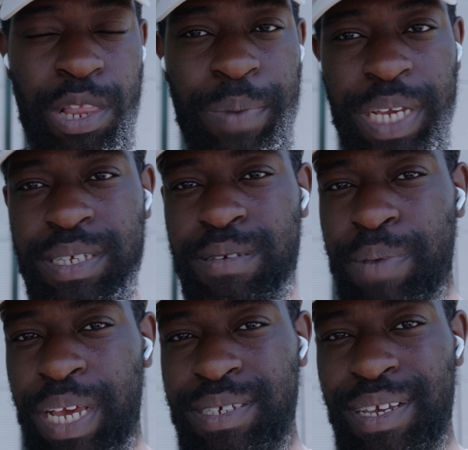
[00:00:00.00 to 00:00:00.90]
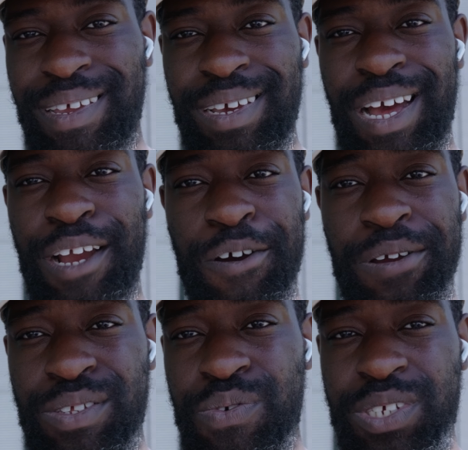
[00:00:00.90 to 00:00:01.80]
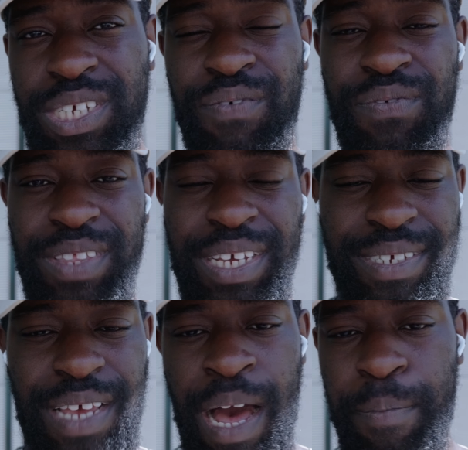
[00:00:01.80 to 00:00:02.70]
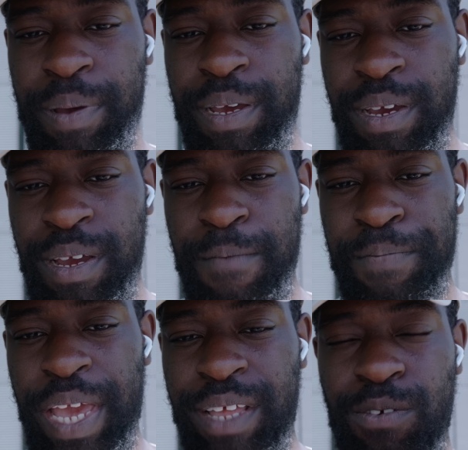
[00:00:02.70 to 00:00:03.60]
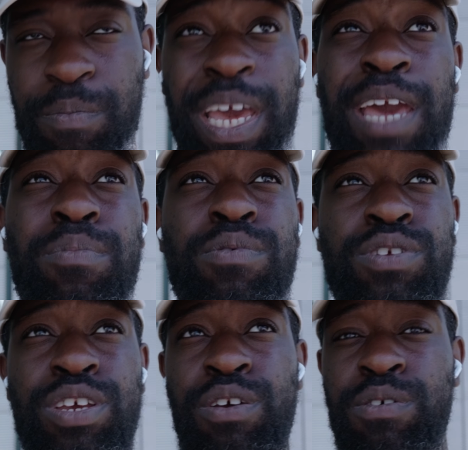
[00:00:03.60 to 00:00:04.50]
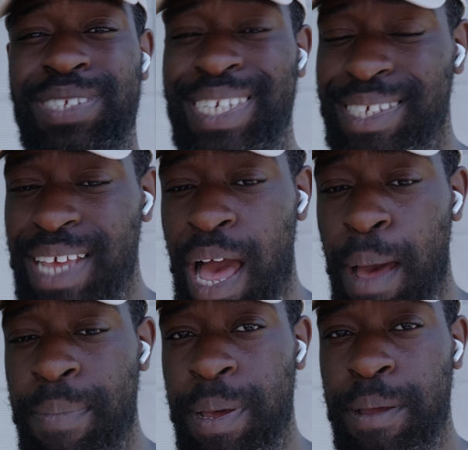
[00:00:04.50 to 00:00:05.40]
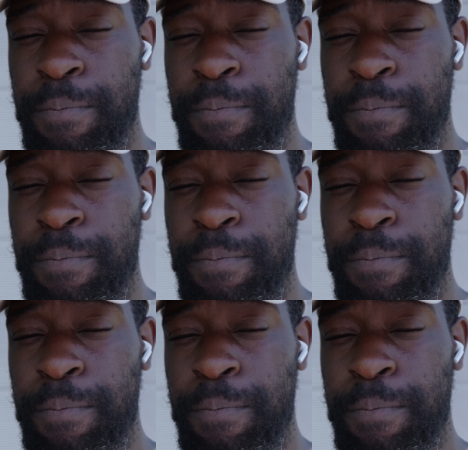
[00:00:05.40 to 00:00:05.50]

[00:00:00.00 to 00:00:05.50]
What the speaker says: Lumix basically are going to receive this app. And to be able to use this app,